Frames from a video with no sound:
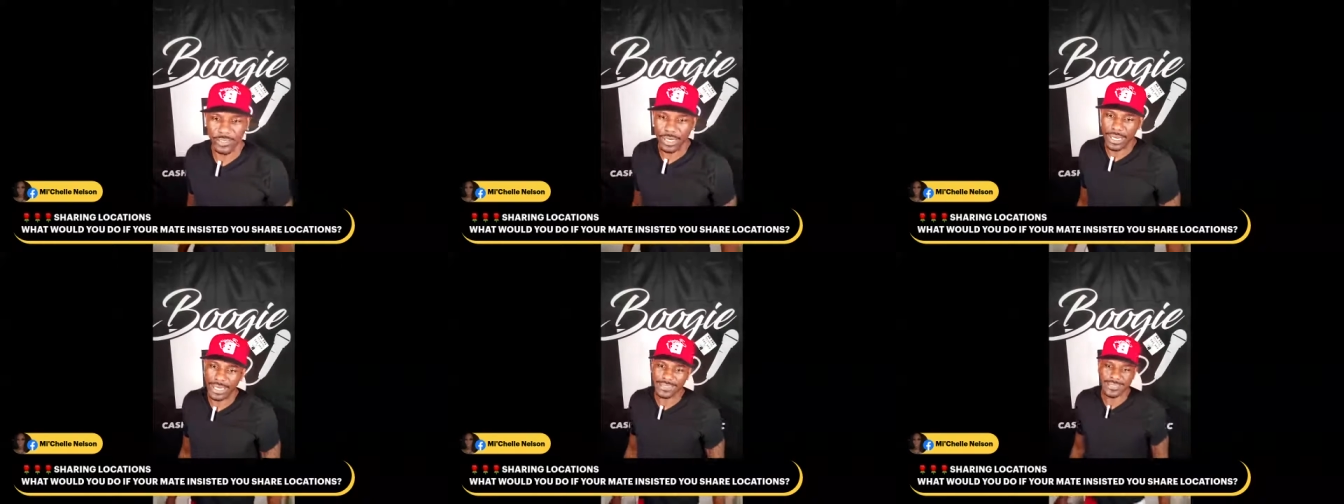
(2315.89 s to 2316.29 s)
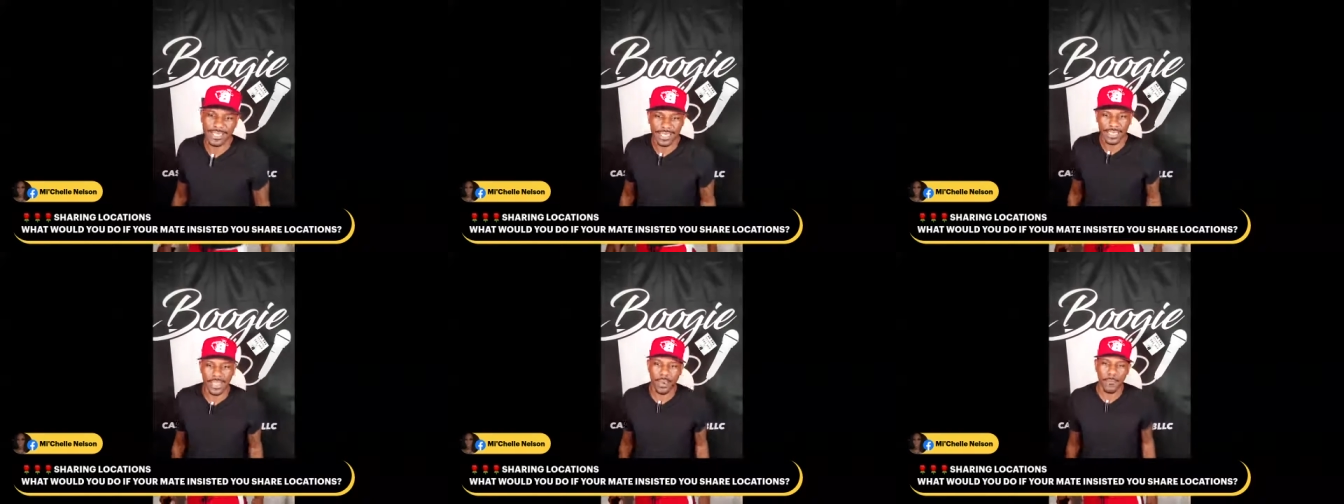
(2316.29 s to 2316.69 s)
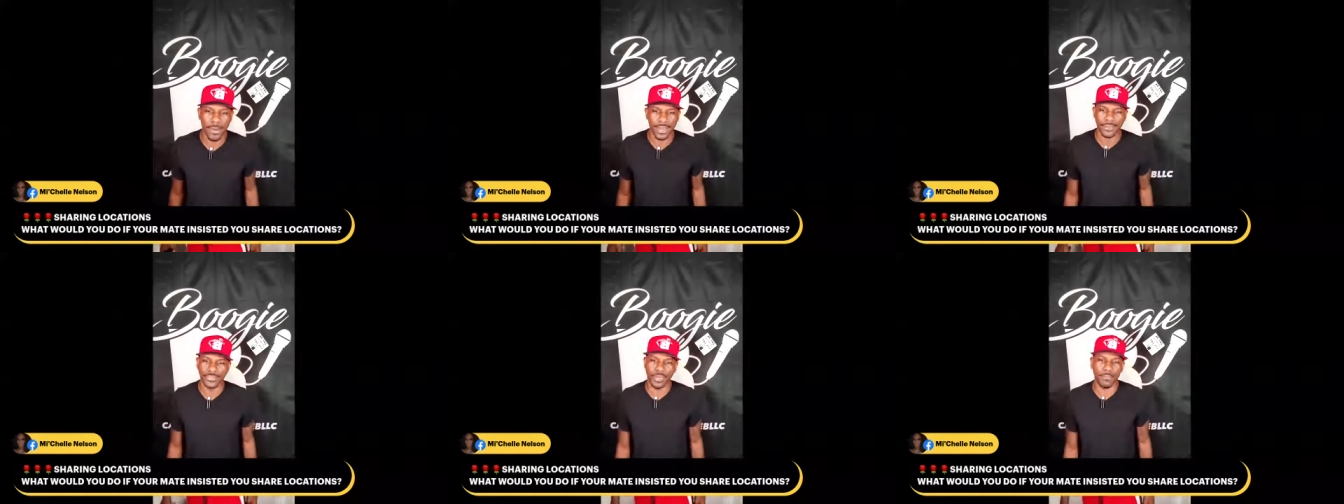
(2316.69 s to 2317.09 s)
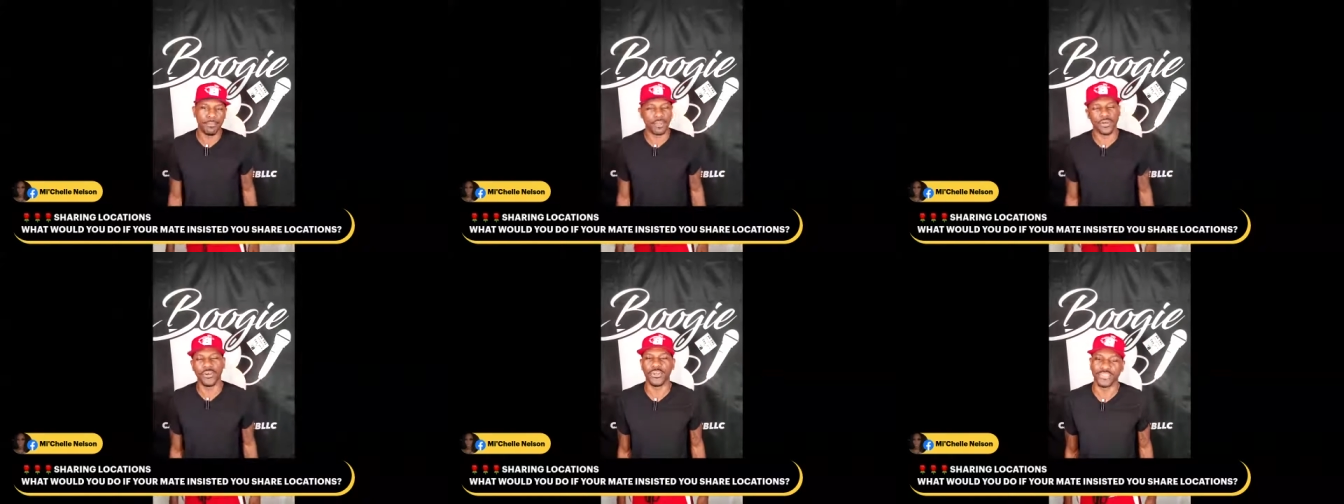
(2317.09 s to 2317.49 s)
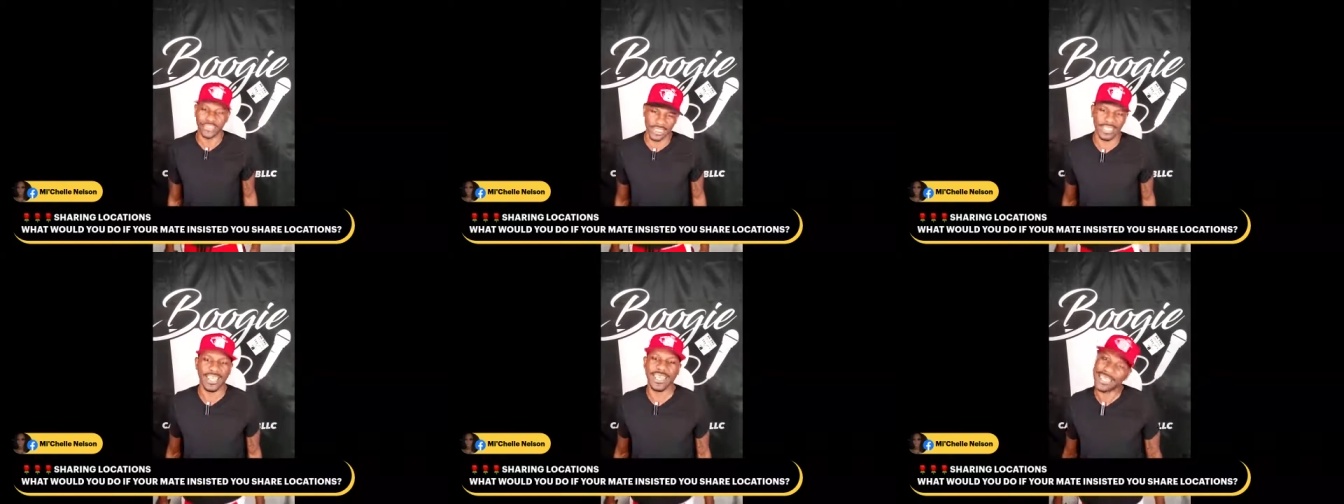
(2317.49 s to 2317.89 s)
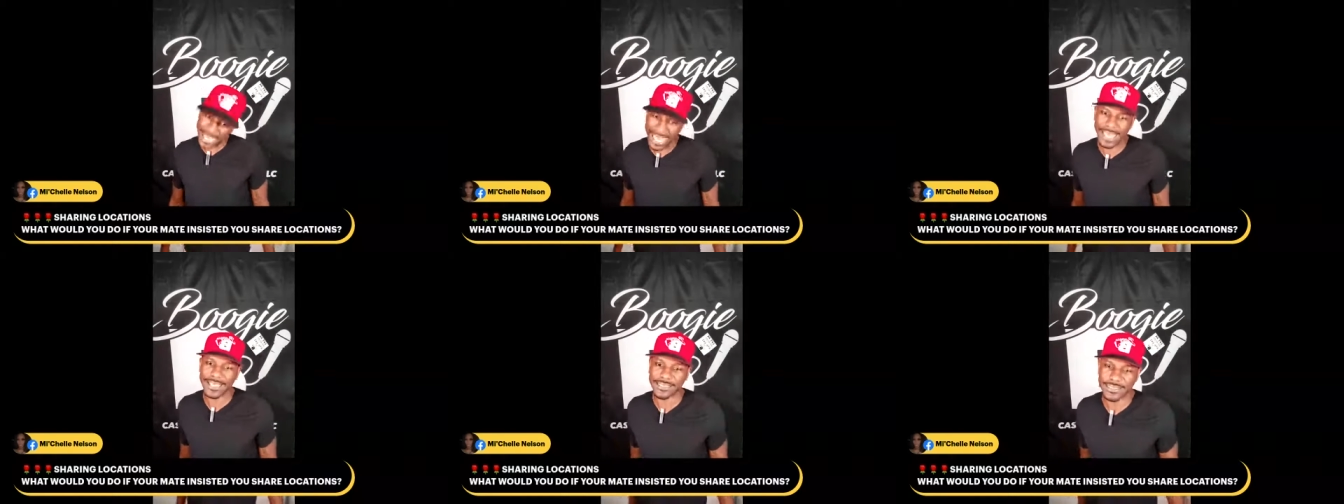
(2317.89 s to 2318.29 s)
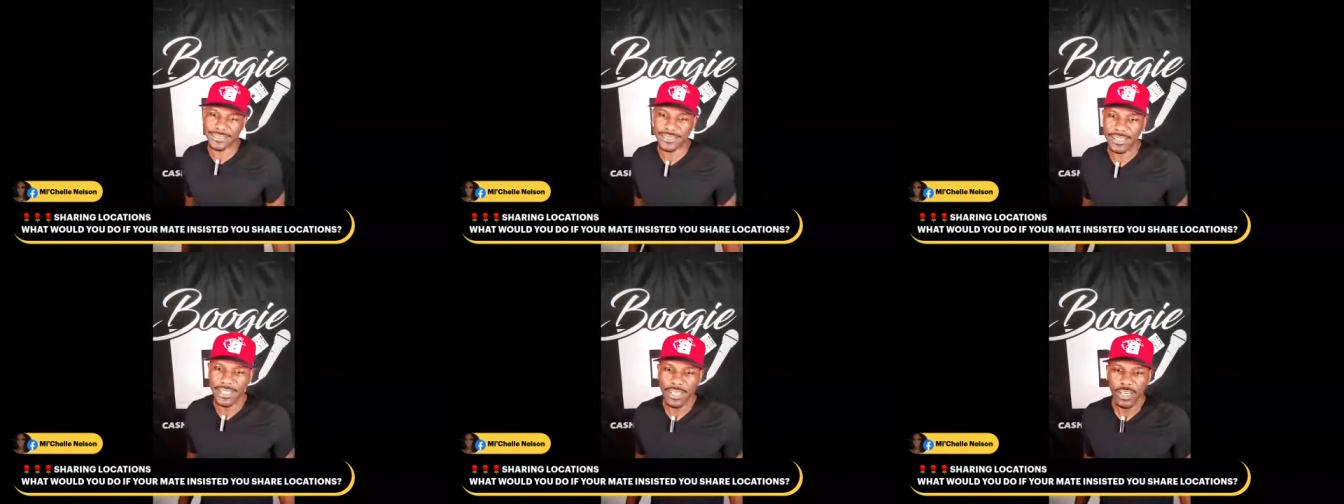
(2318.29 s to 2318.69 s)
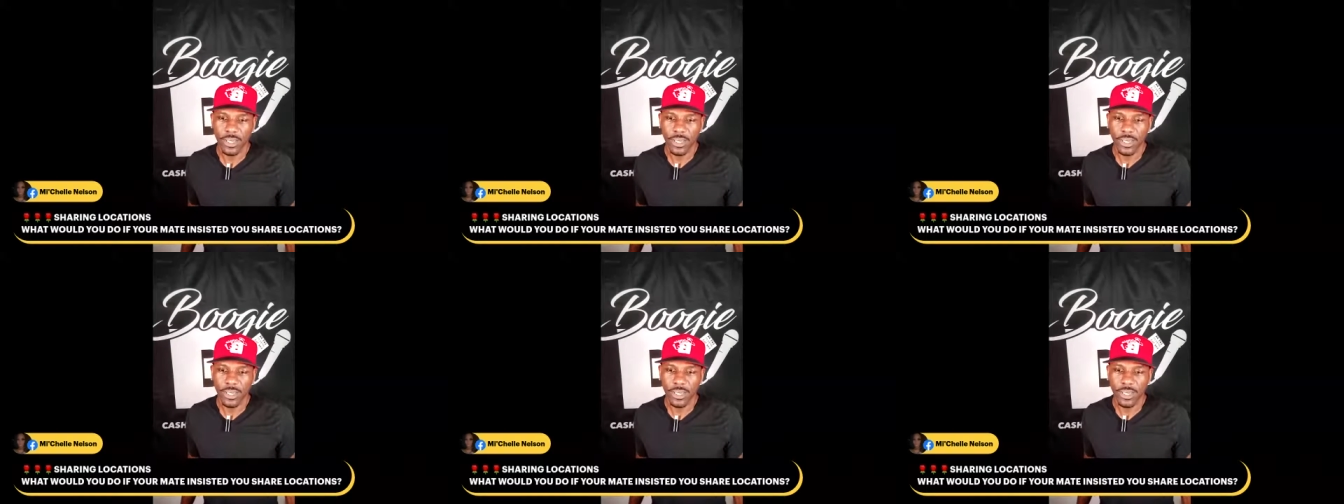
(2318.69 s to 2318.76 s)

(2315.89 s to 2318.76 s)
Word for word: I will tell you about the birds and the cats.